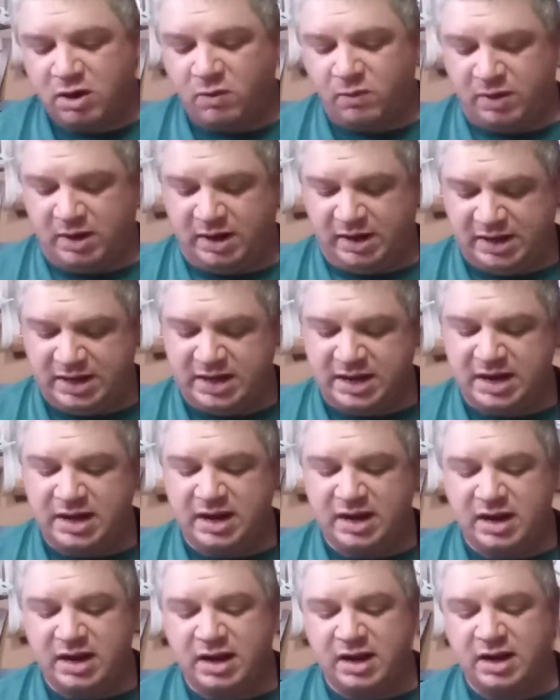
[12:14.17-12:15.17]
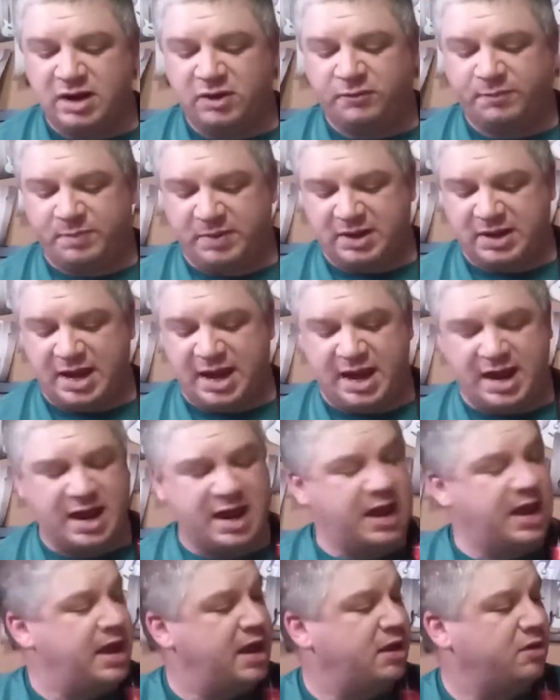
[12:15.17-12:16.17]
when leaves
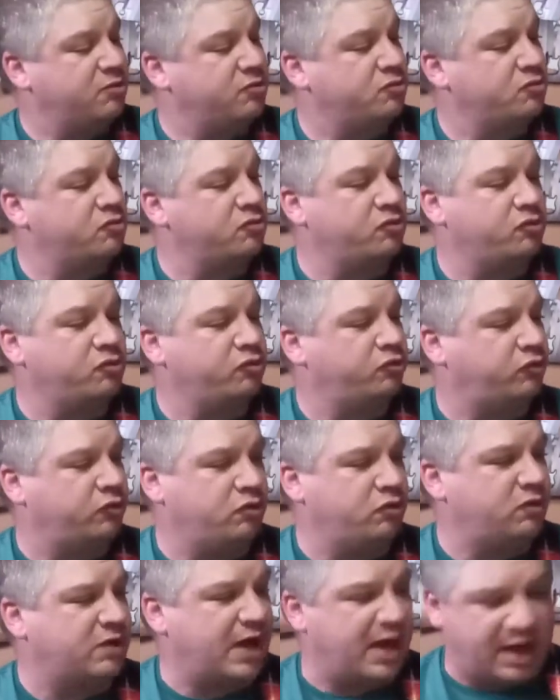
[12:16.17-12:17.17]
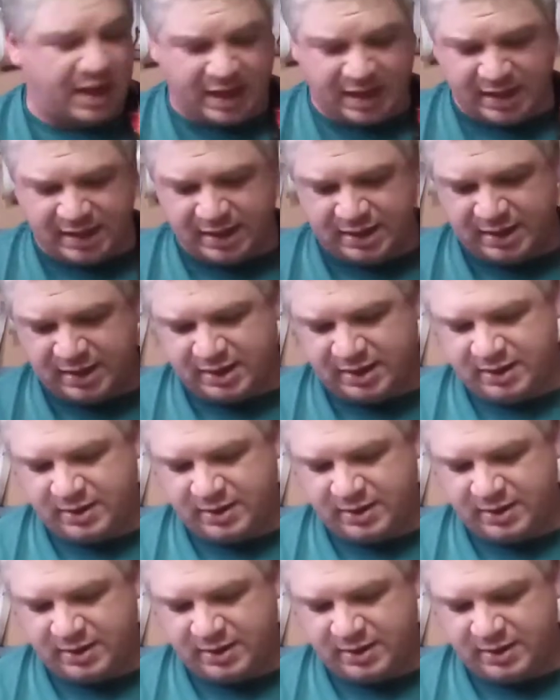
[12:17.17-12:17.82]
begin to die?